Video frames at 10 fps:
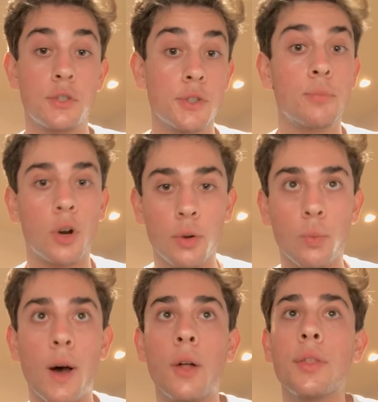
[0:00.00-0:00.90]
She was born
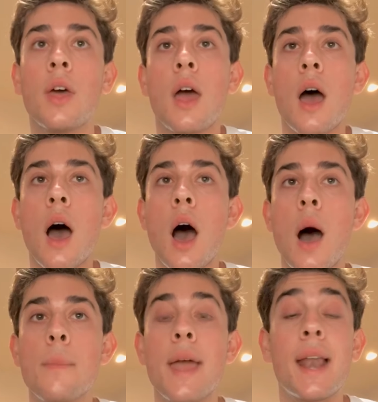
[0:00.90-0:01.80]
with wealth,
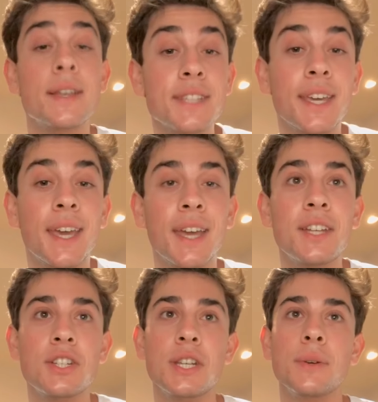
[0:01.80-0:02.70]
and as a
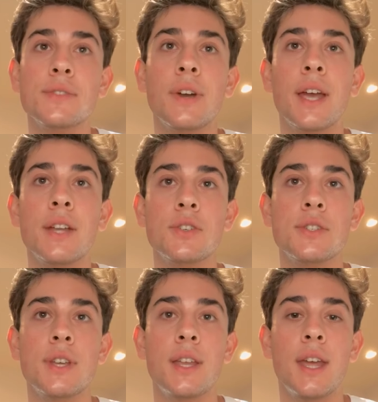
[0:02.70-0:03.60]
kid, she was very
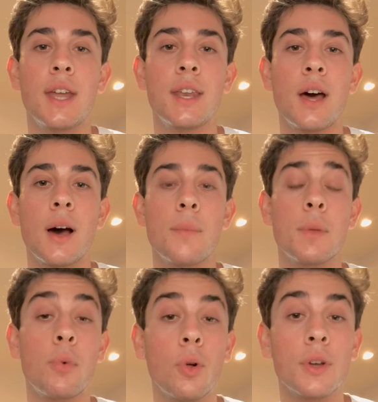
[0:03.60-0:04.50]
interested in
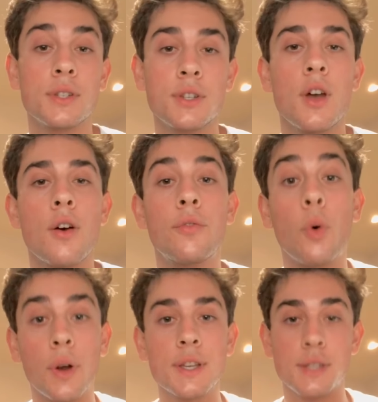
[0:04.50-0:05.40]
the Polish
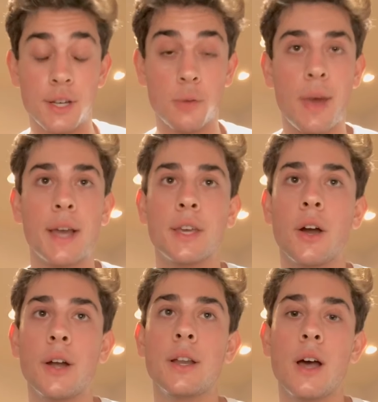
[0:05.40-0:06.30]
forest in her
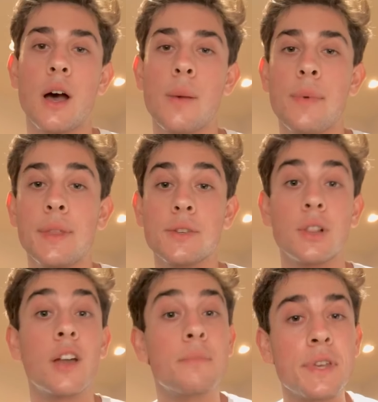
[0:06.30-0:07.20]
backyard, and there's
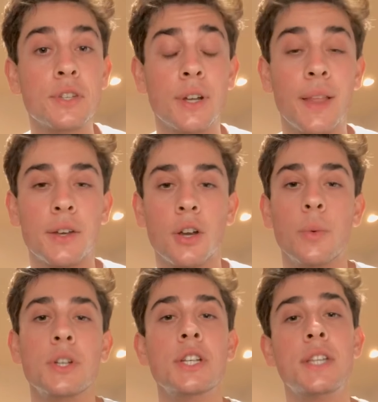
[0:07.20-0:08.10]
a lot of mystery in that to her,
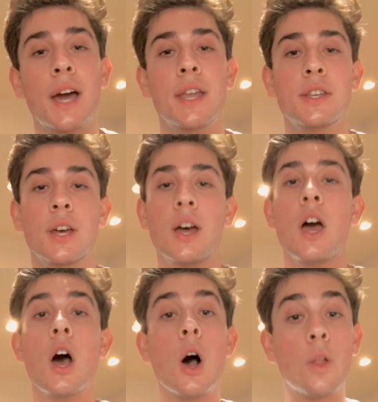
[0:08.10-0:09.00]
which she tied into
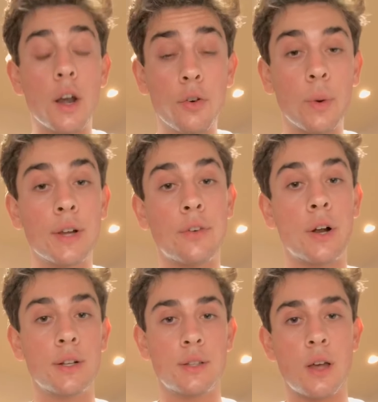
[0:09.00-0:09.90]
a lot of her work of
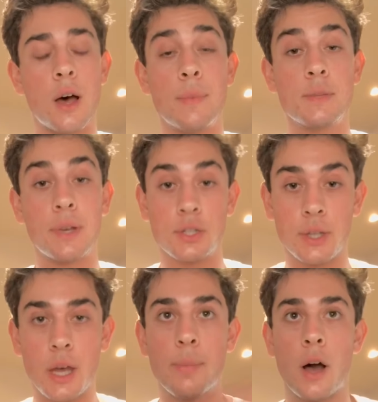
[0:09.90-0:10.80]
art,
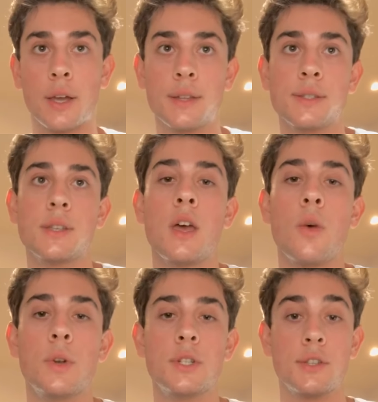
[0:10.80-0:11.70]
especially Abakanowicz,
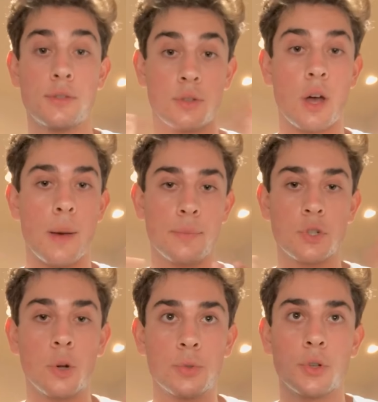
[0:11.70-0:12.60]
which is a
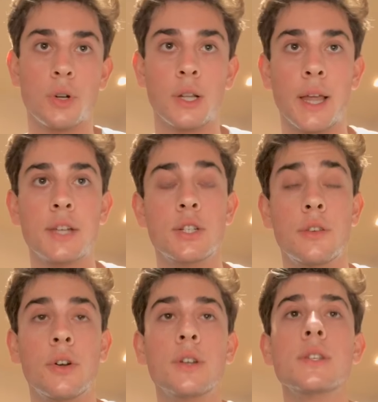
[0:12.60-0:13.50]
sculptural collection
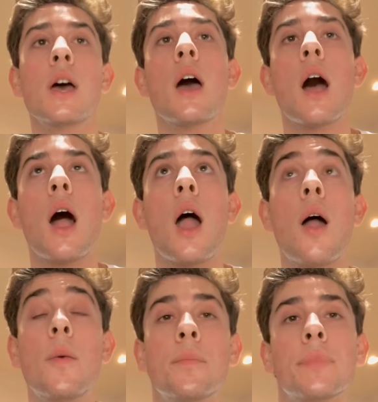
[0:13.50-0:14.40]
of hers.
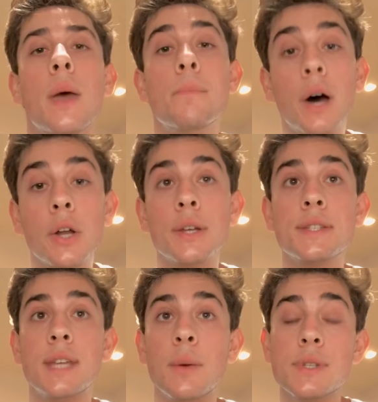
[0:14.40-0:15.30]
But her
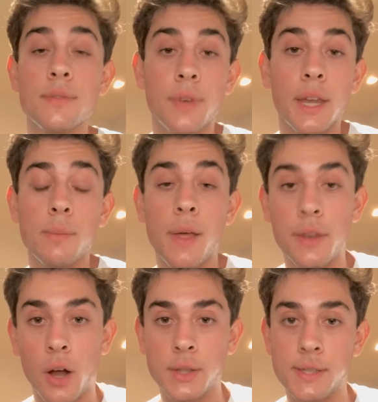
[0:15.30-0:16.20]
estate was invaded by the
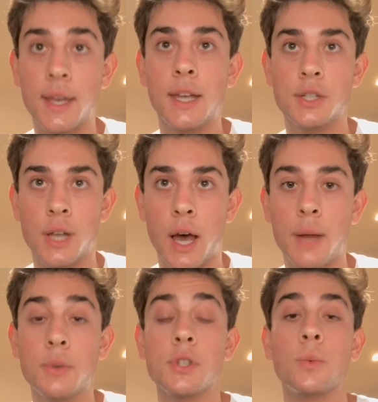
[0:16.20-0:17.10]
Nazis at age
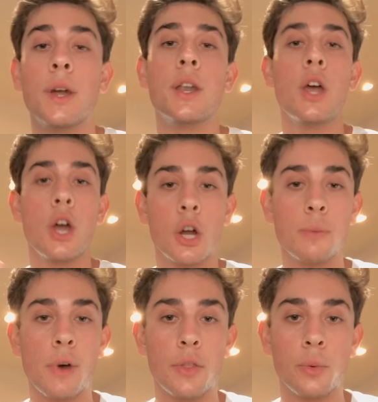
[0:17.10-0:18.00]
9, which is when her
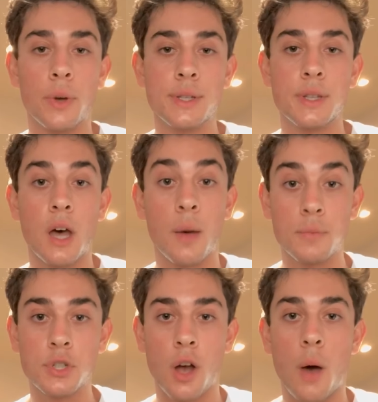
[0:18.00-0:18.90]
mother was
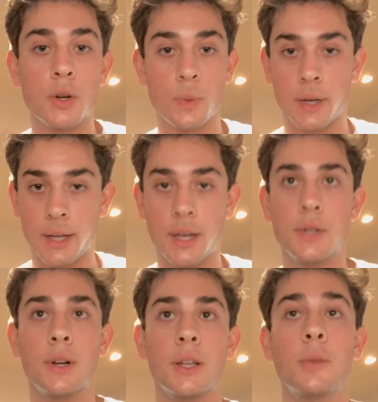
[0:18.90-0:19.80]
shot, which we're going to get
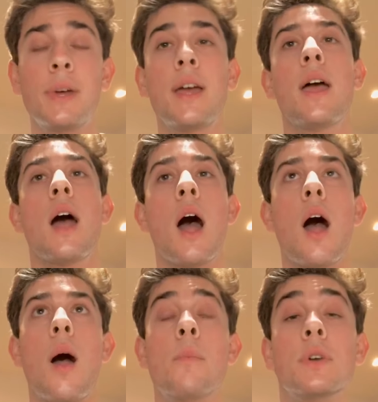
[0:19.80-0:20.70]
into in a little bit.
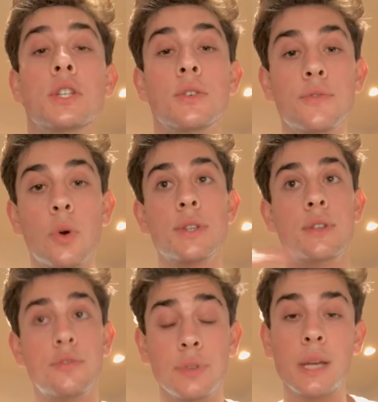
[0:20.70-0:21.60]
But she was forced
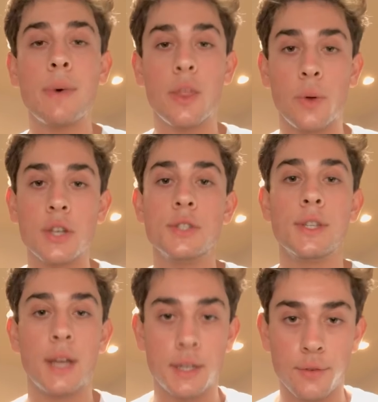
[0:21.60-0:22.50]
to flee by the Russians
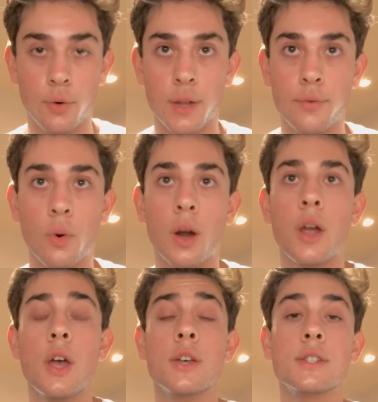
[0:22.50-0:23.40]
in 1944,
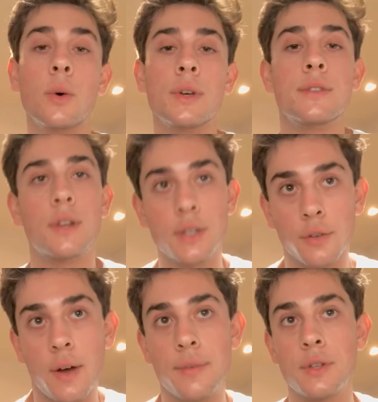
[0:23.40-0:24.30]
so it wasn't until
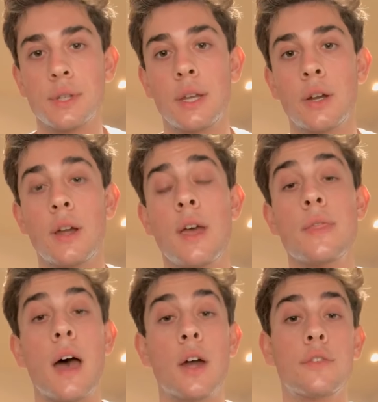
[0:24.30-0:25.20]
5 years later
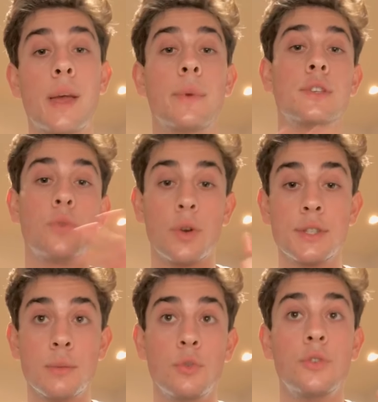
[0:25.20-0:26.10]
that her family was
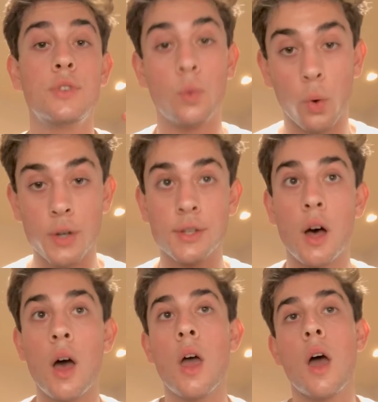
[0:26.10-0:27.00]
forced to move to
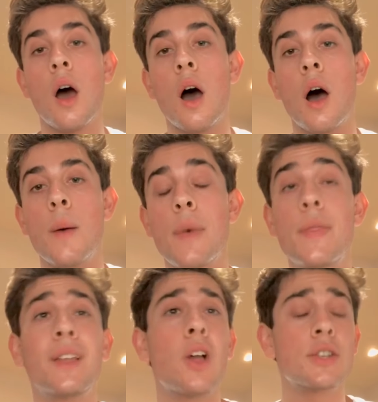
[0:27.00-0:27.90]
Warsaw. And
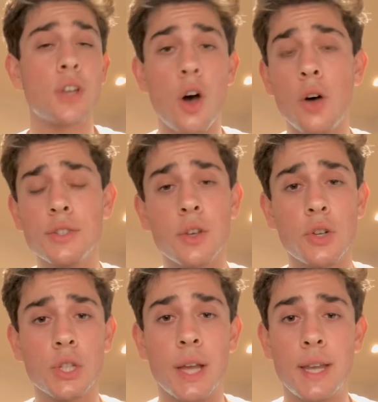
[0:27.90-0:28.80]
they lost all
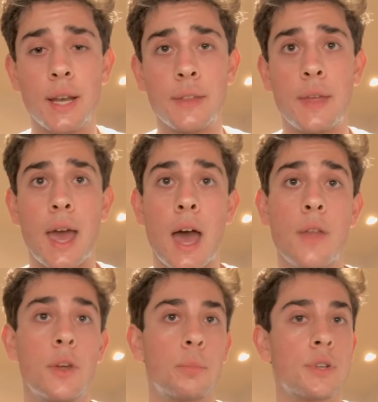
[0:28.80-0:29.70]
social identity that they
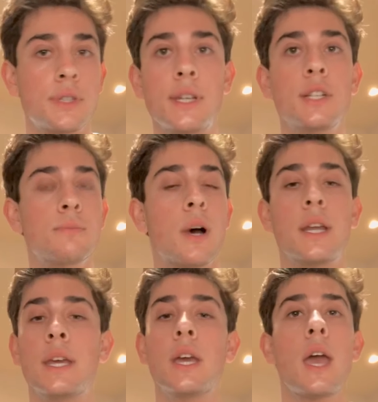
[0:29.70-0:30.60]
had. Their prestige,
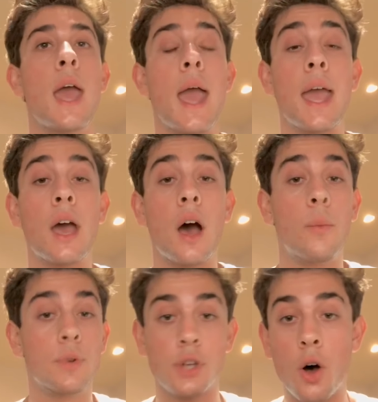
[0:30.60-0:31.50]
money,
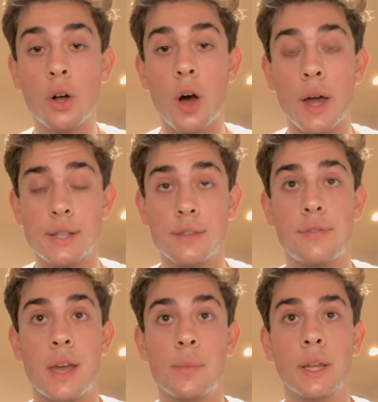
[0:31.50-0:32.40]
and, was all gone as a
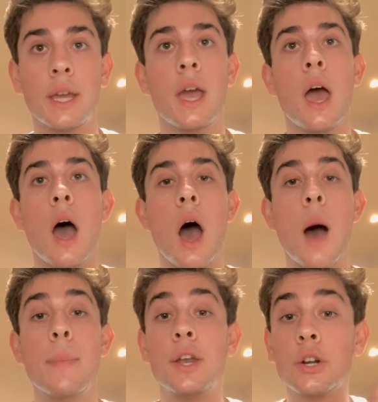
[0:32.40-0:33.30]
family.
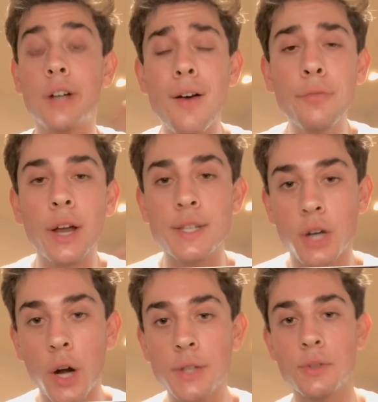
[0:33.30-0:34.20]
And her comfort as an
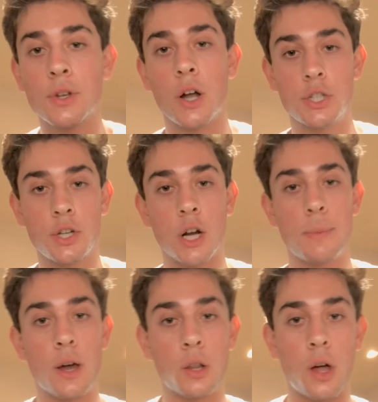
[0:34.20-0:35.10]
artist was gone. She talked
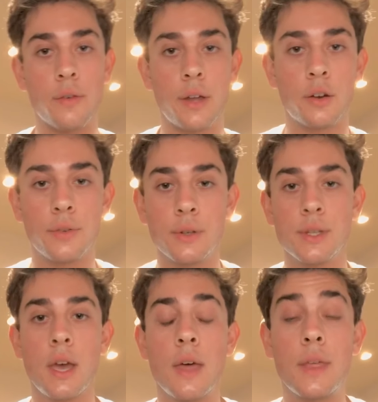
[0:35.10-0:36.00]
about in a lot of
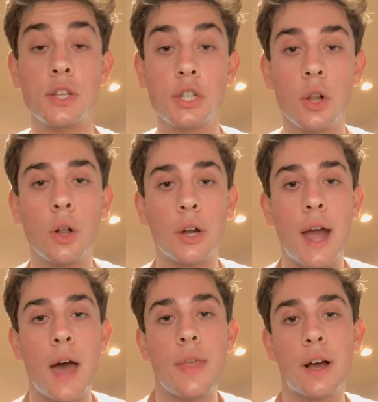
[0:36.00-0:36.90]
interviews that she no longer
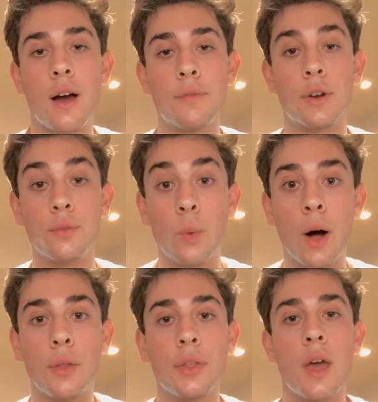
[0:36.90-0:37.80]
had that comfort of
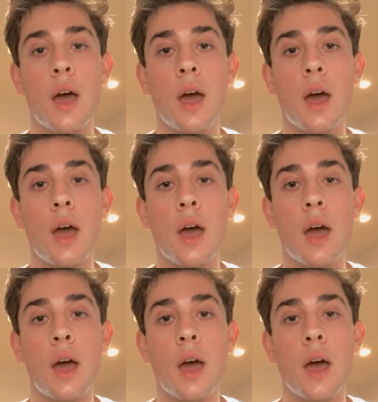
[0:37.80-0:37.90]
wealth.